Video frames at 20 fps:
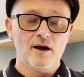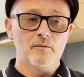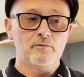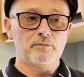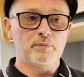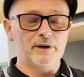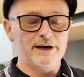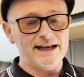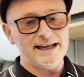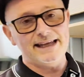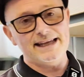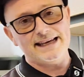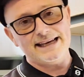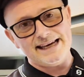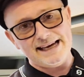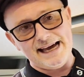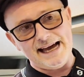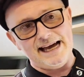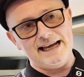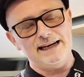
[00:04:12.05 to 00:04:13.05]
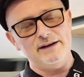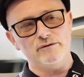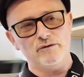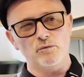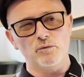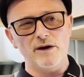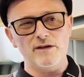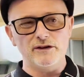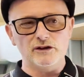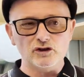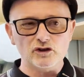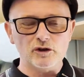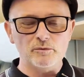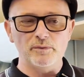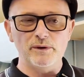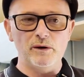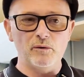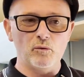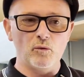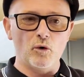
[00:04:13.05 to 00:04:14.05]
But it can, if the weather's just a
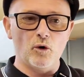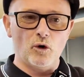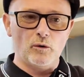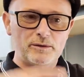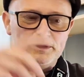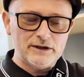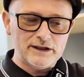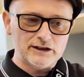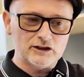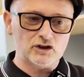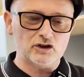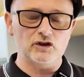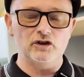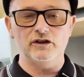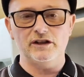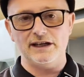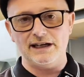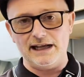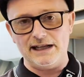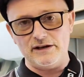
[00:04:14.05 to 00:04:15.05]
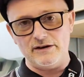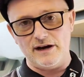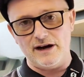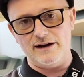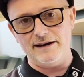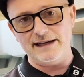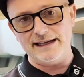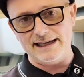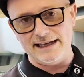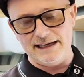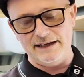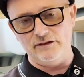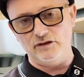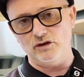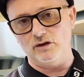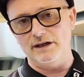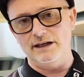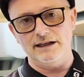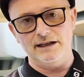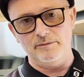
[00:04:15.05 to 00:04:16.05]
bit warm and you can circulate your air, it gives you
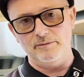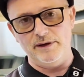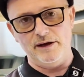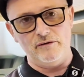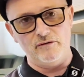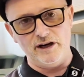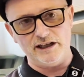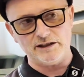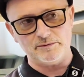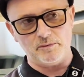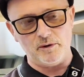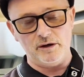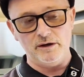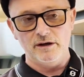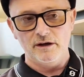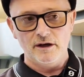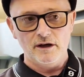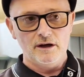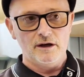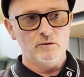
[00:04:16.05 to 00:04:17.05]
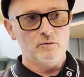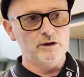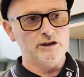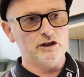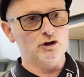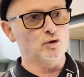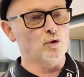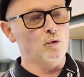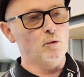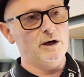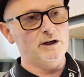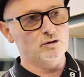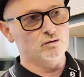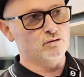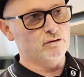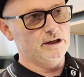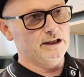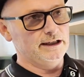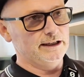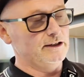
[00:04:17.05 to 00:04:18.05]
a little bit of respite, which is always
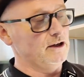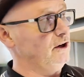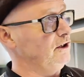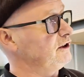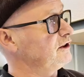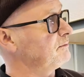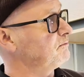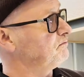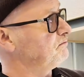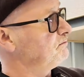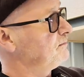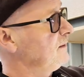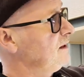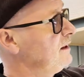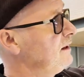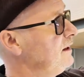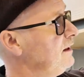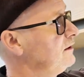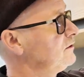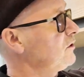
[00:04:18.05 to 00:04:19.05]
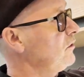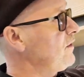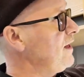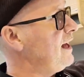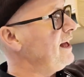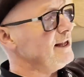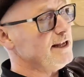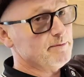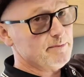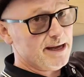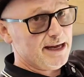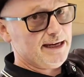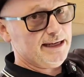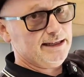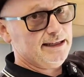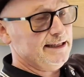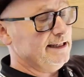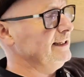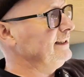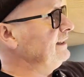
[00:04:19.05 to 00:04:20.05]
really nice. So they're your main
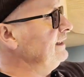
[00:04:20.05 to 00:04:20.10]
heating